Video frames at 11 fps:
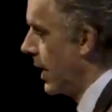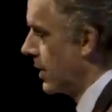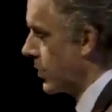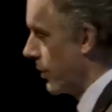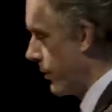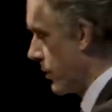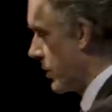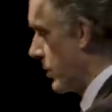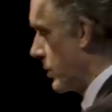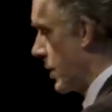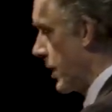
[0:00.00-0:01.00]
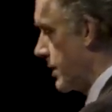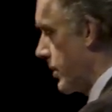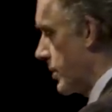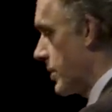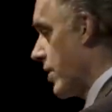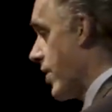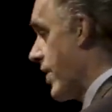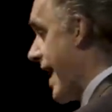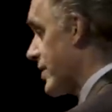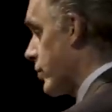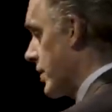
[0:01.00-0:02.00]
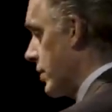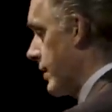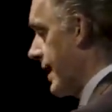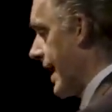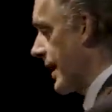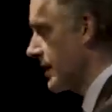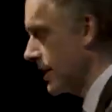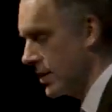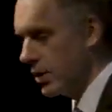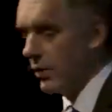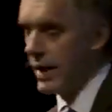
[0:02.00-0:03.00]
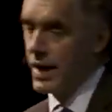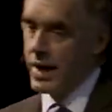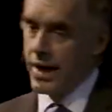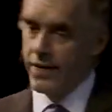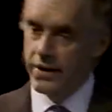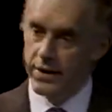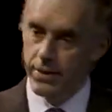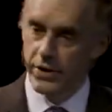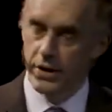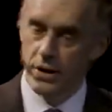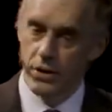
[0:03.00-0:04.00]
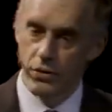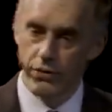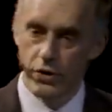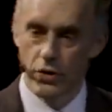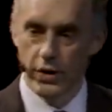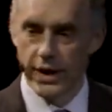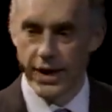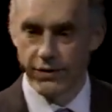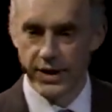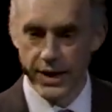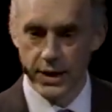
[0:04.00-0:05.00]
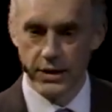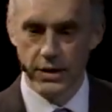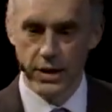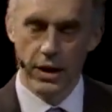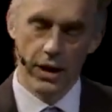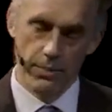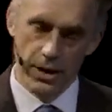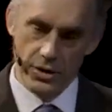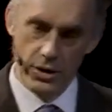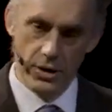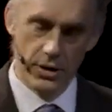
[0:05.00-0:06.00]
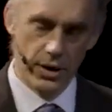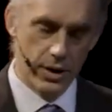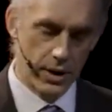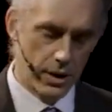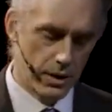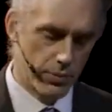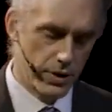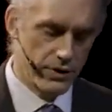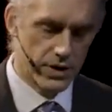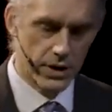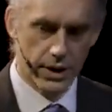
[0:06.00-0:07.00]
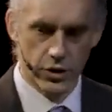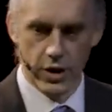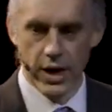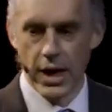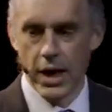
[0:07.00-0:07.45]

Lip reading: So if you're a socialized person, that's what you get access to. And that's something to know if you're going to have kids. And I mentioned this, I think, in a previous lecture.